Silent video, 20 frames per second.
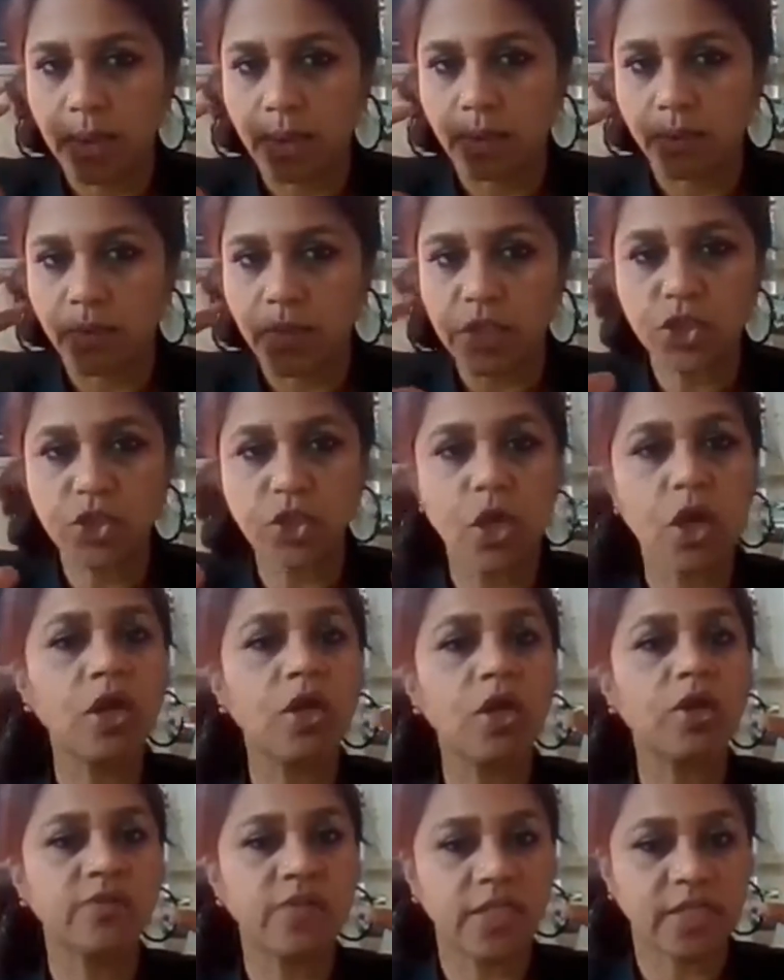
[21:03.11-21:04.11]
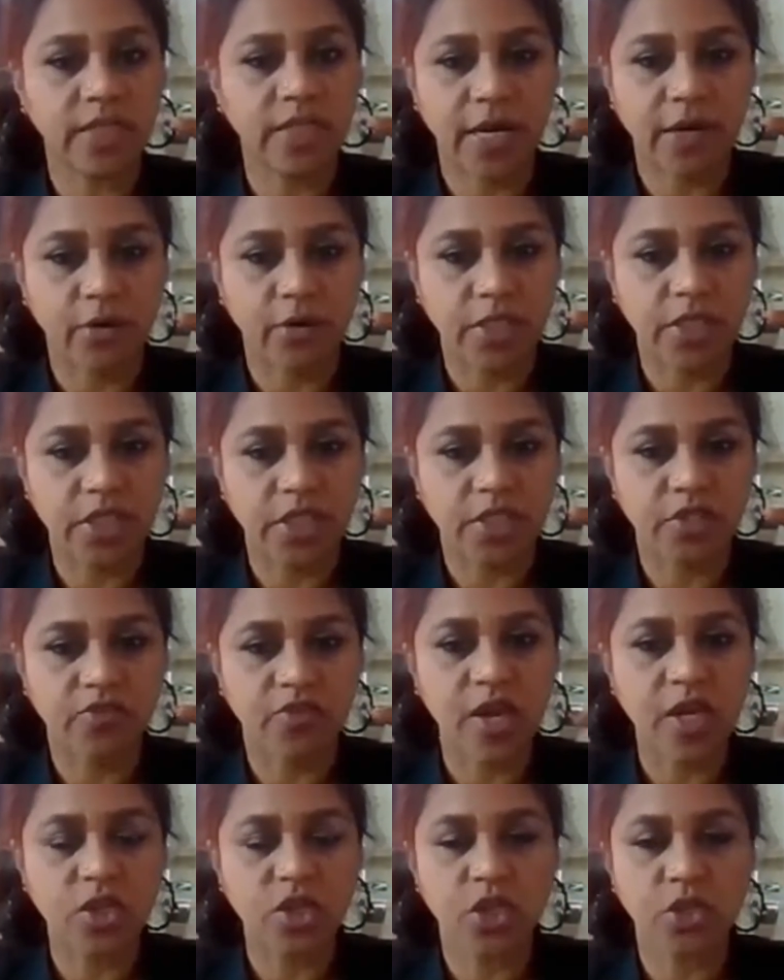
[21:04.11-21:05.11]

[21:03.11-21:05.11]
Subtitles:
resolve the thyroid dysfunction